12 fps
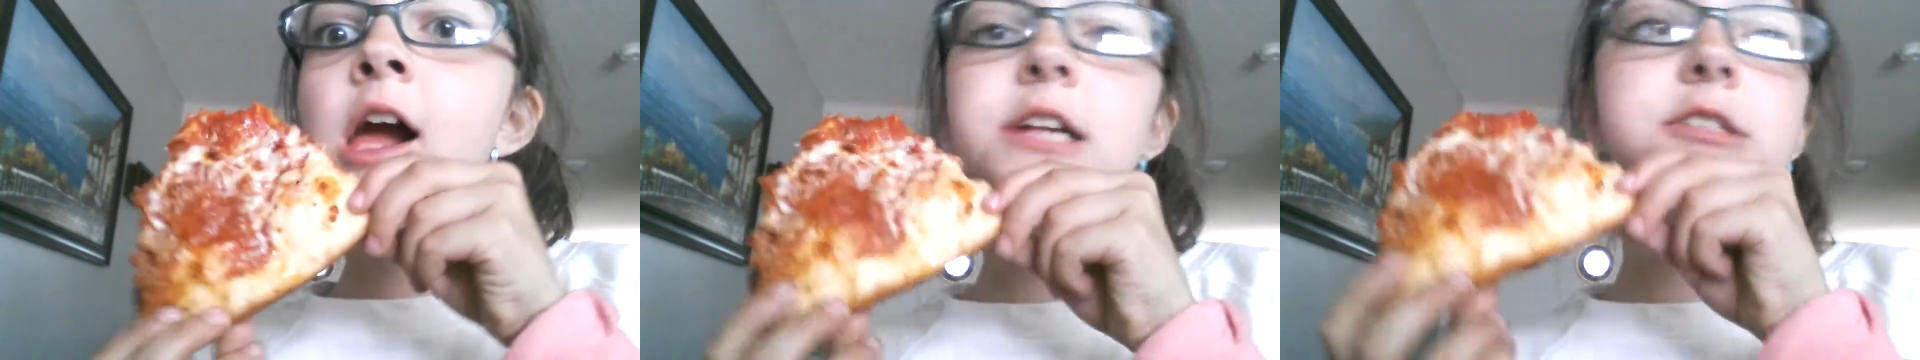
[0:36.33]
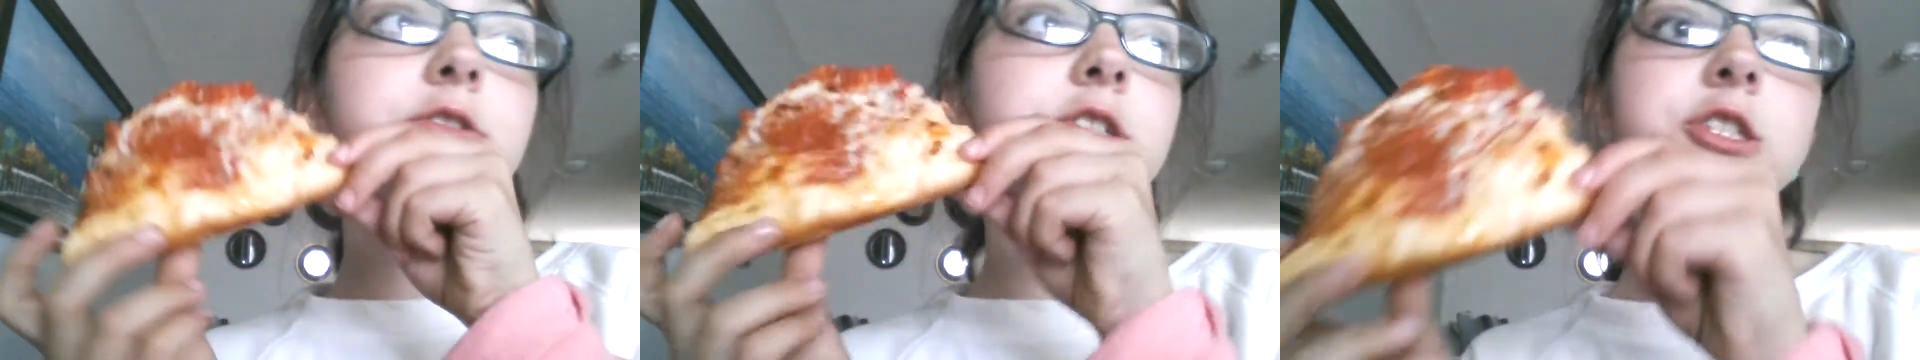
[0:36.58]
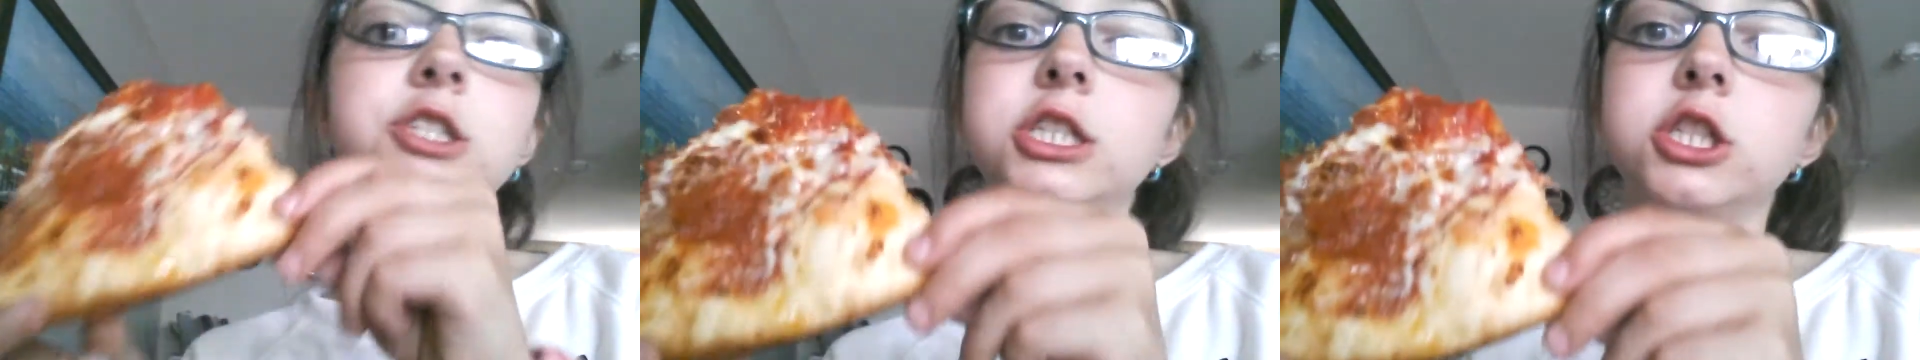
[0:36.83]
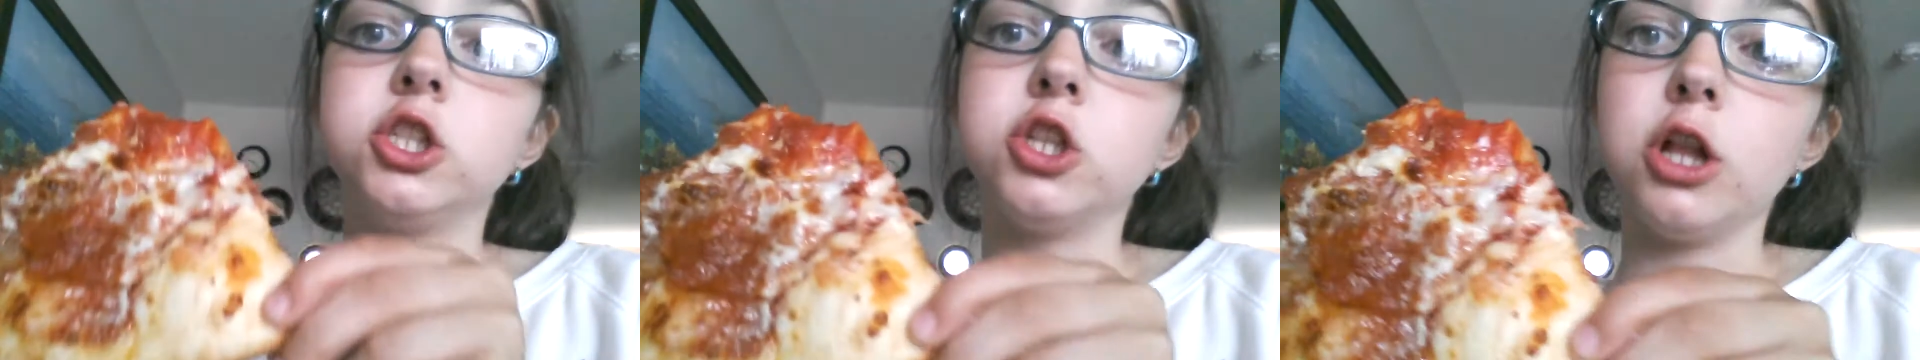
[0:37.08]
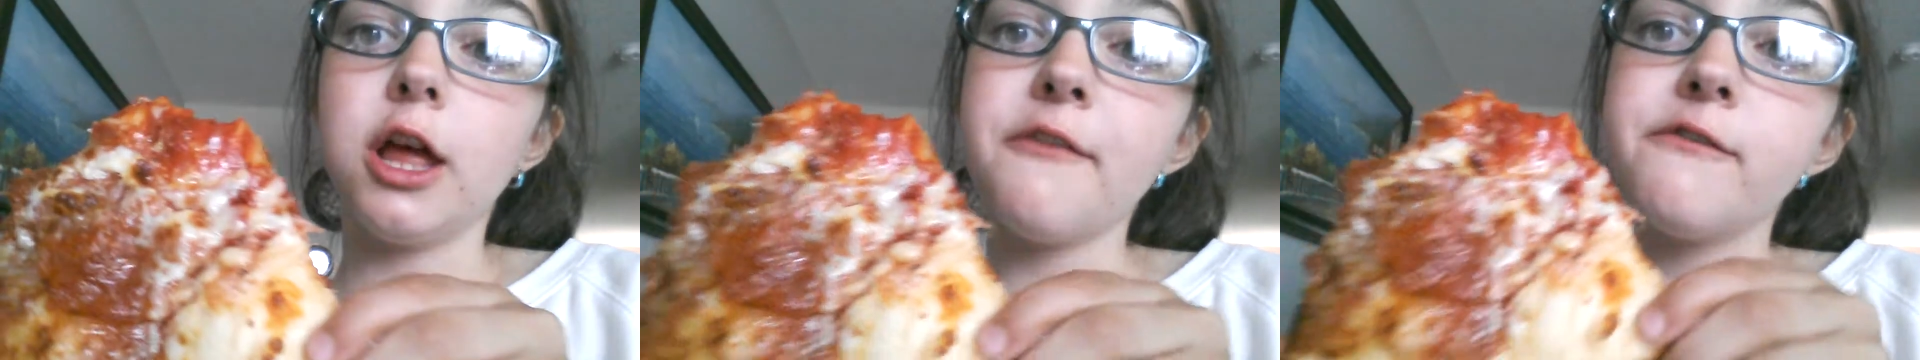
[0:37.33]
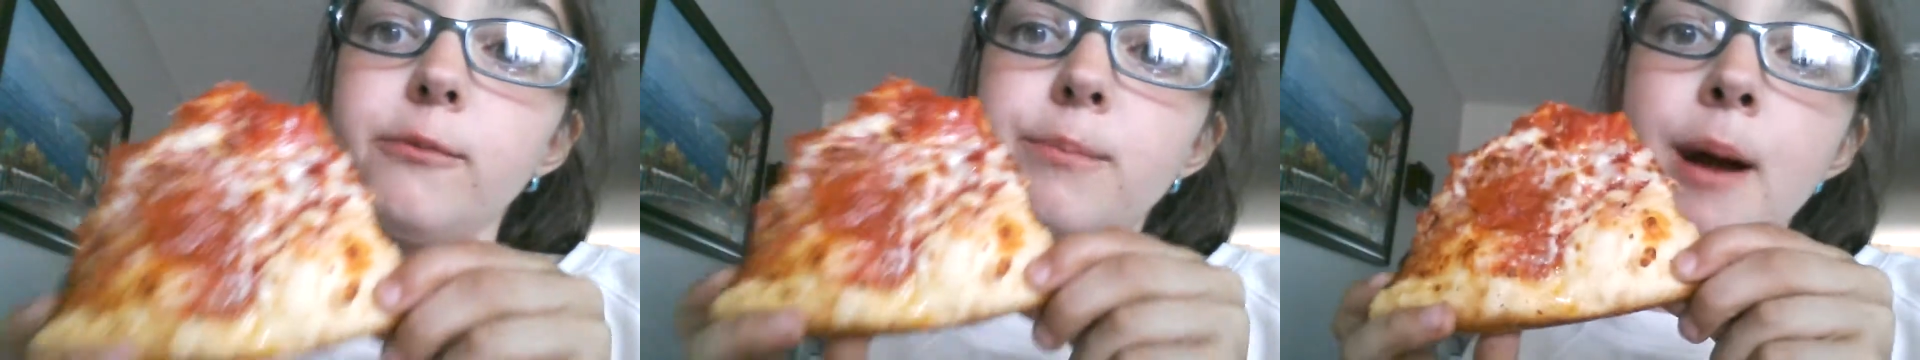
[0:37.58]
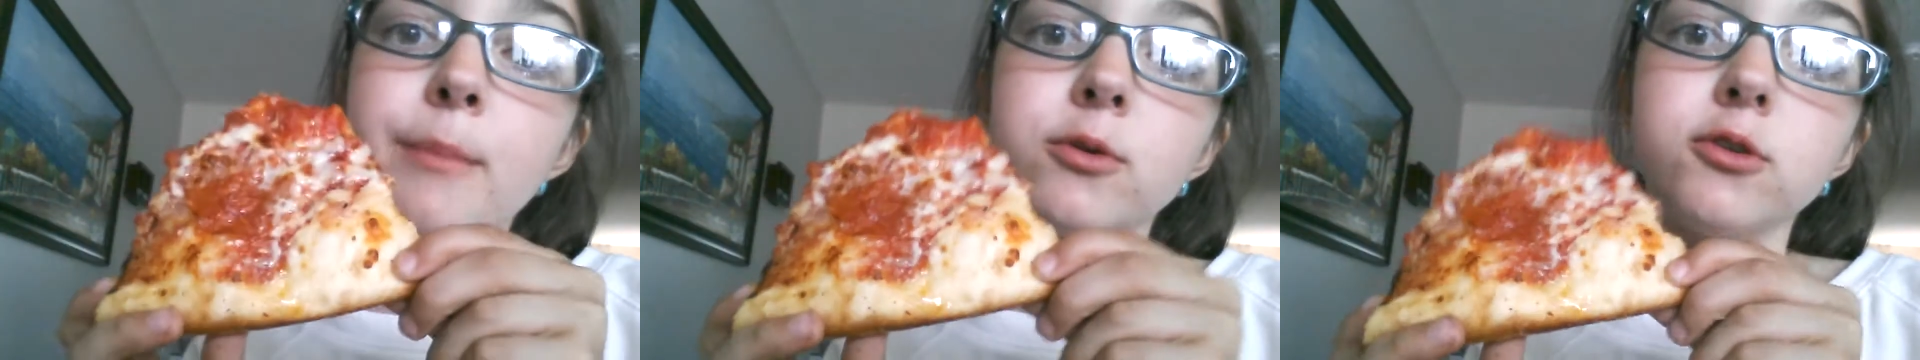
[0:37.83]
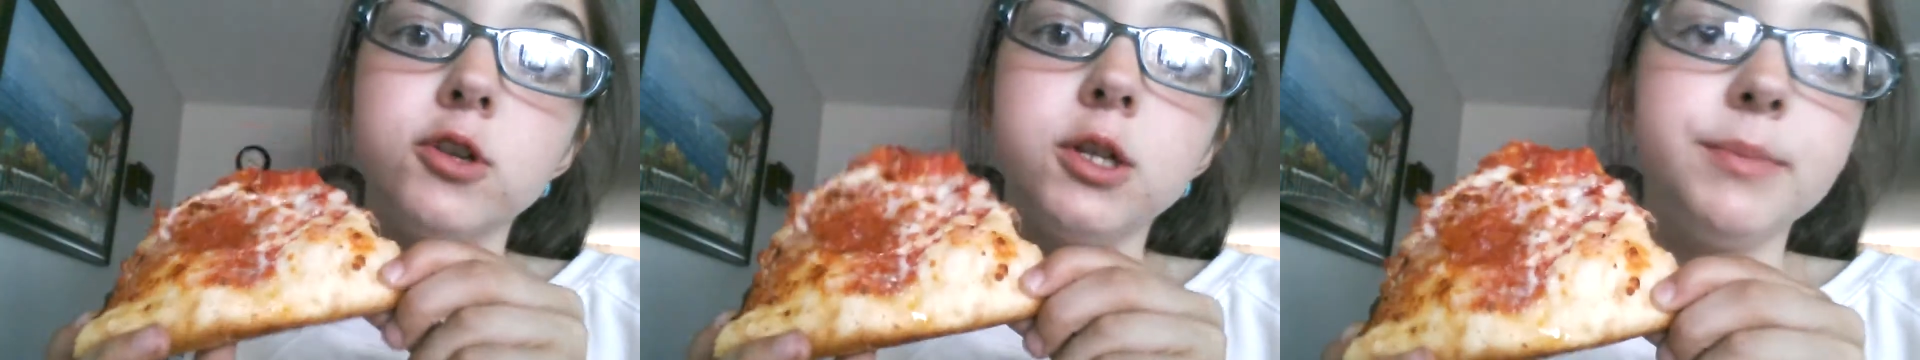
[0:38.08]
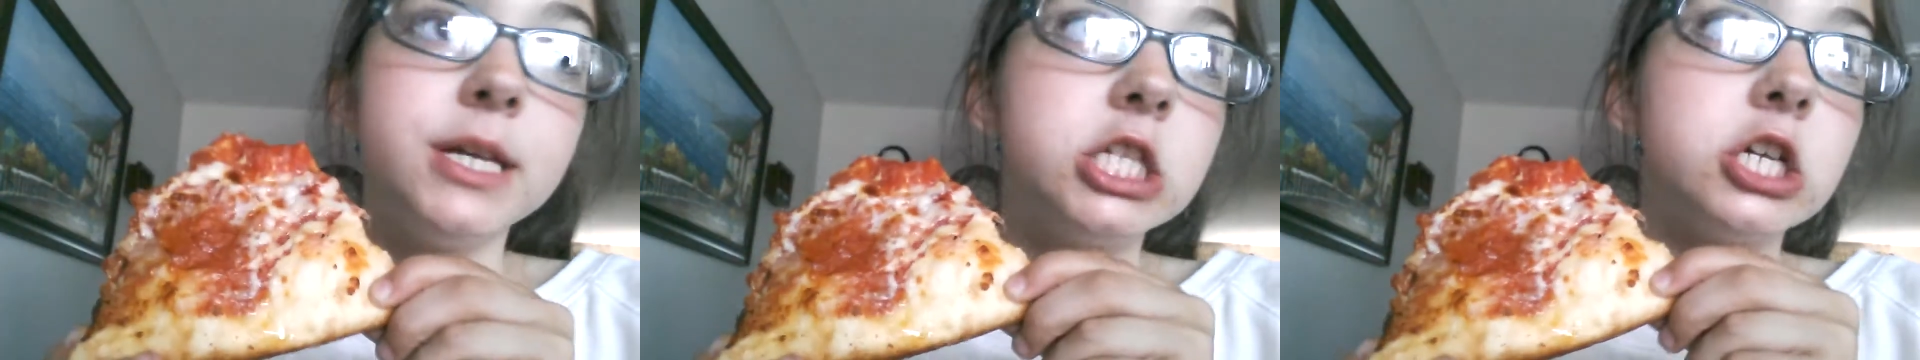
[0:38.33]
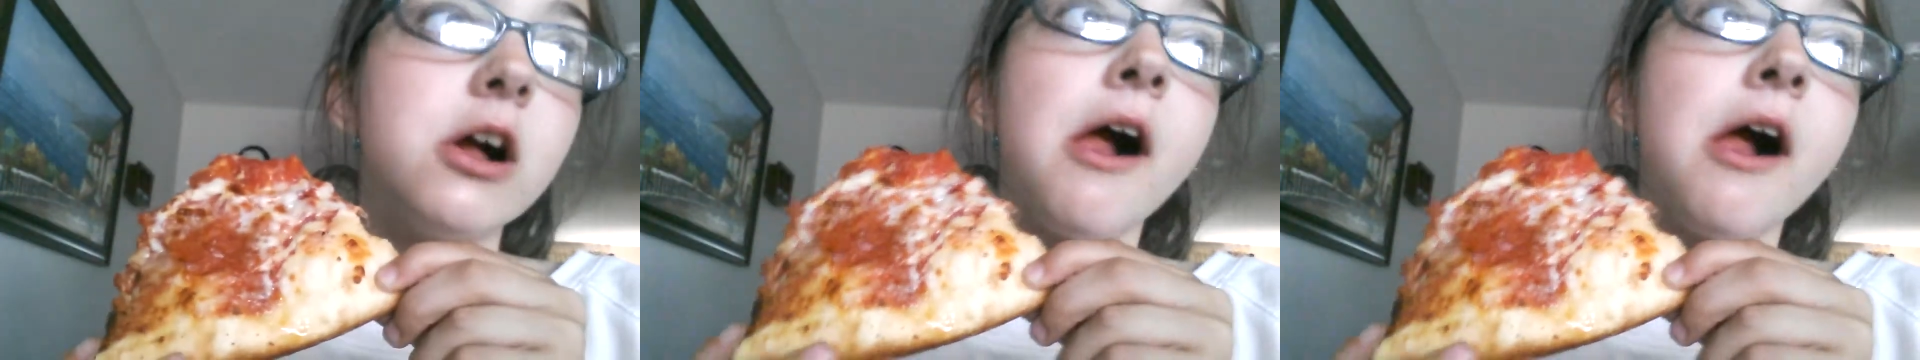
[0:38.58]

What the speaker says: You're gonna see this delightful pepperoni pizza,